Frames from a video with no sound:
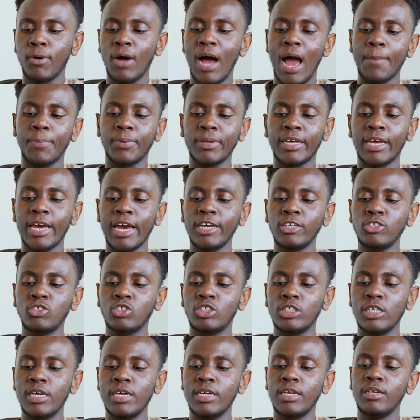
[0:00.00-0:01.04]

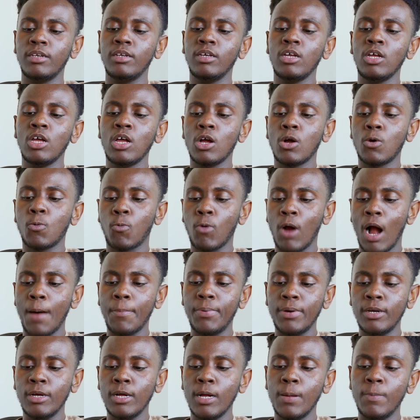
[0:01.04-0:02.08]
application,
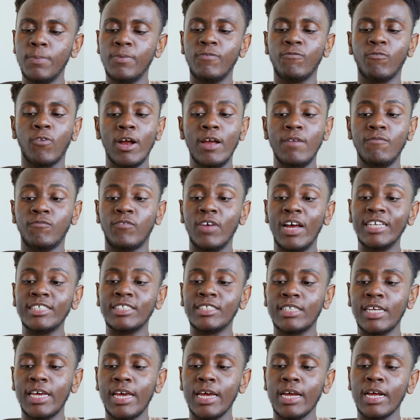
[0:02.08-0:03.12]
Robinhood for
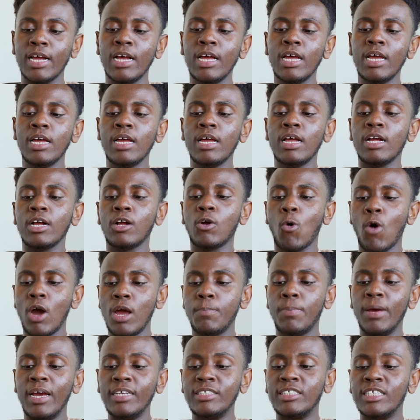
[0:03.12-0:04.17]
investing,
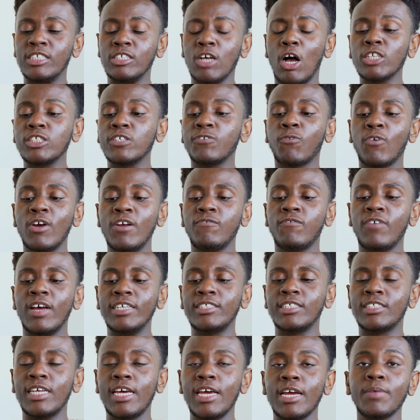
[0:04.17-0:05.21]
Coinbase is also for
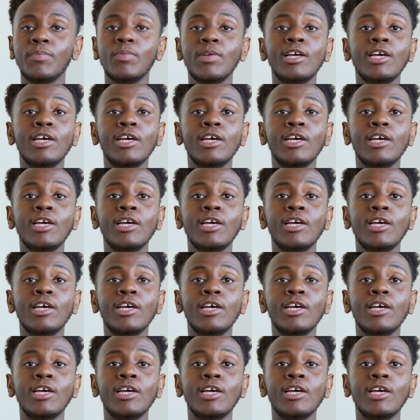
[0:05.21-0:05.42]
investing.